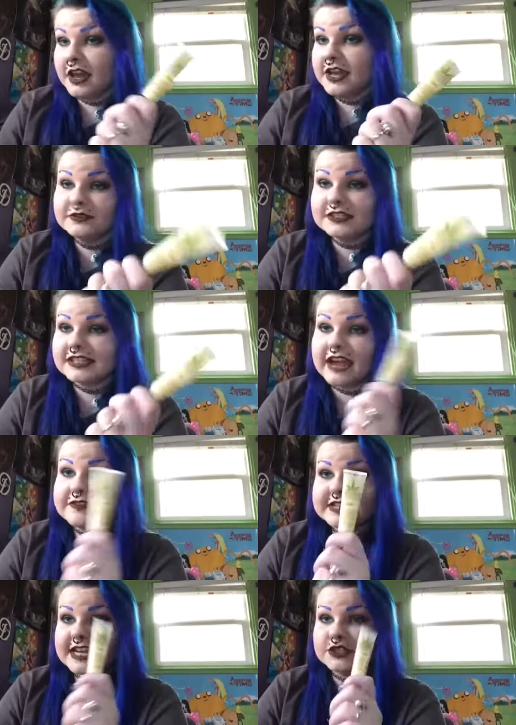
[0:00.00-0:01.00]
use this
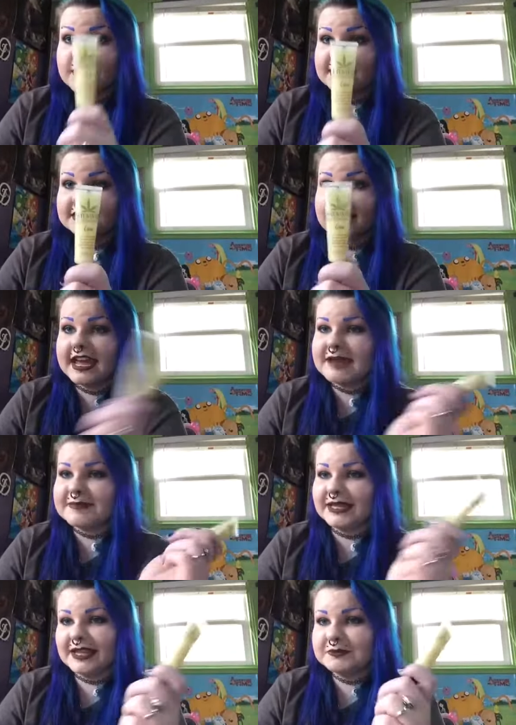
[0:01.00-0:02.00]
every day, twice a day, and
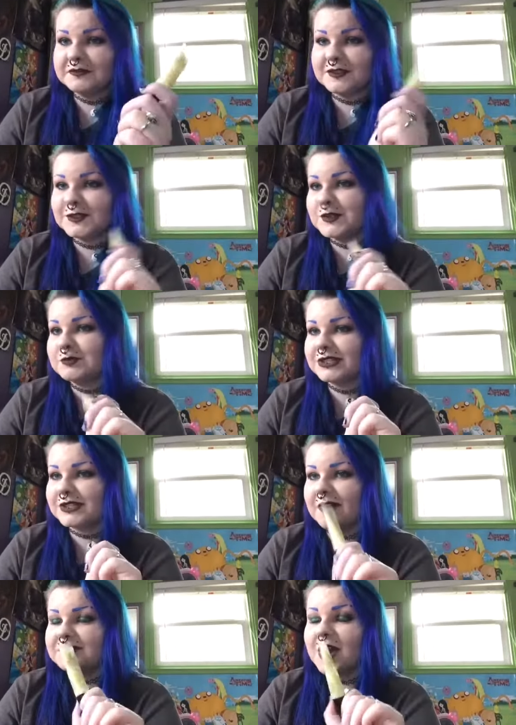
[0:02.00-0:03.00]
my lips feel super
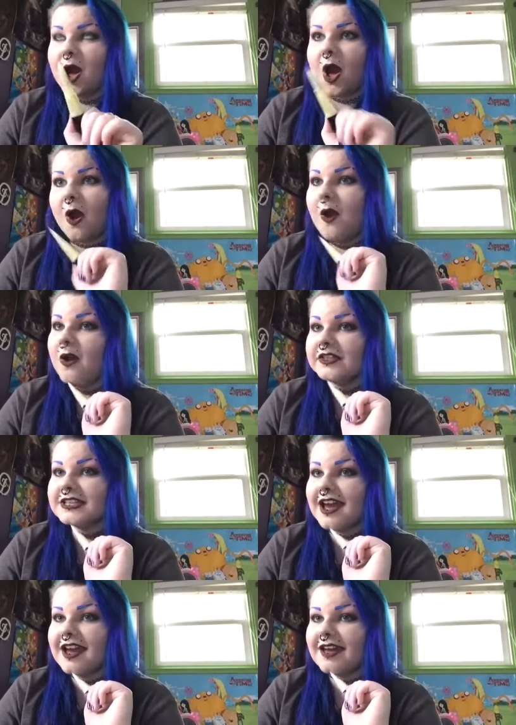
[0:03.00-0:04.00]
soft all the
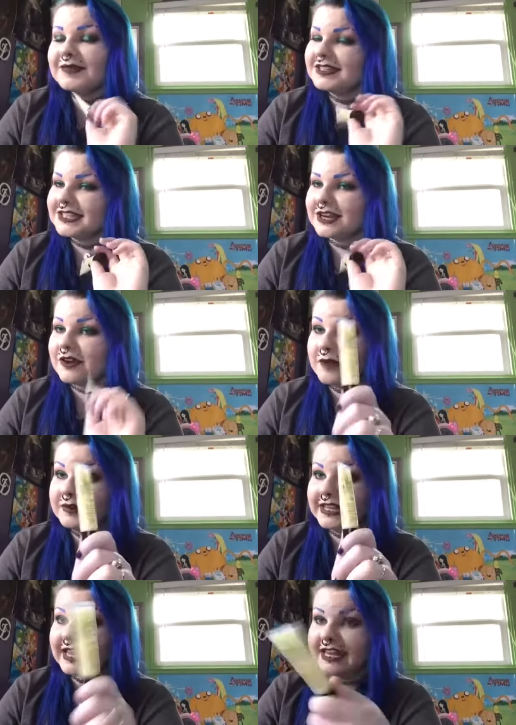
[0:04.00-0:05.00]
time. So I
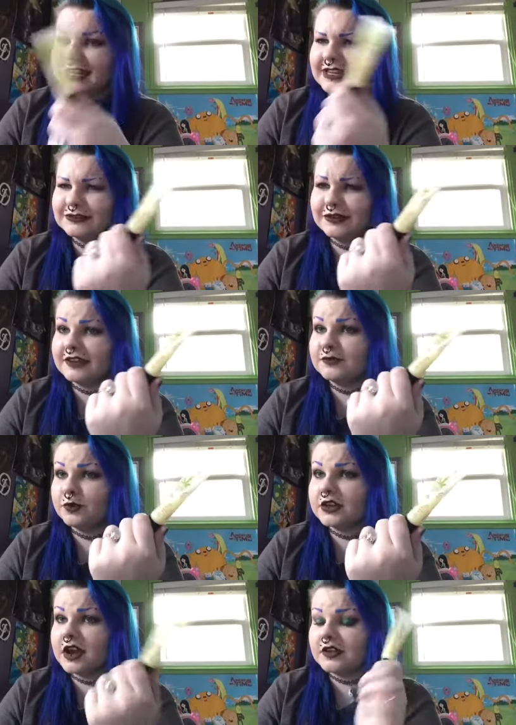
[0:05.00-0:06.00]
really like it, and it was only like
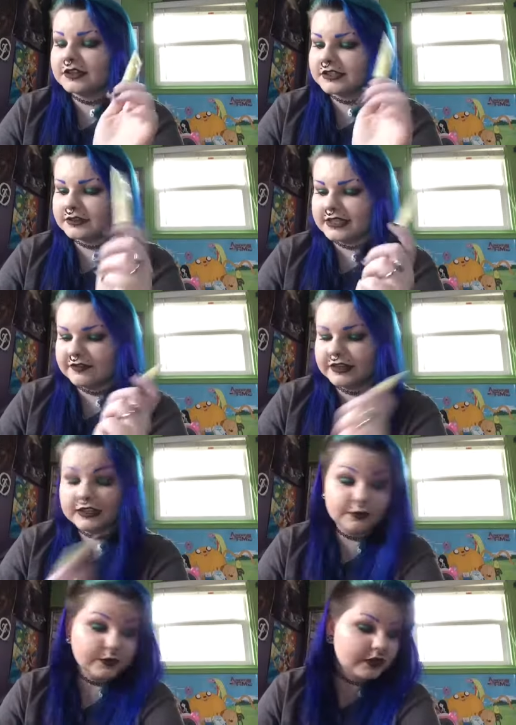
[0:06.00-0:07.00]
$4, so
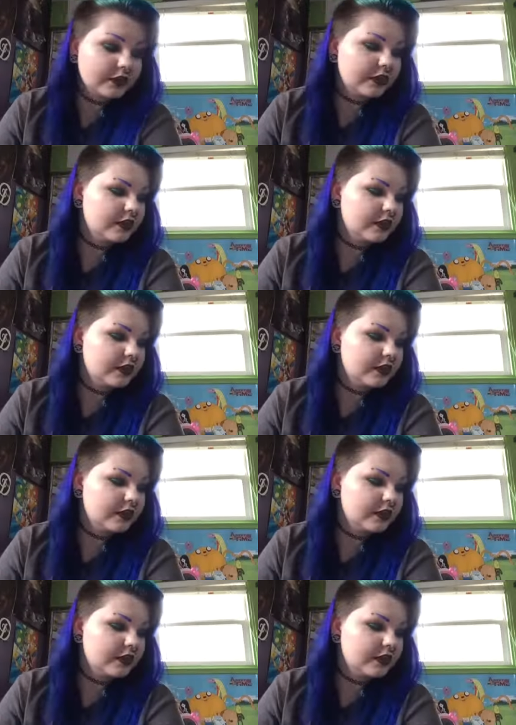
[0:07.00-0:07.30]
definitely worth.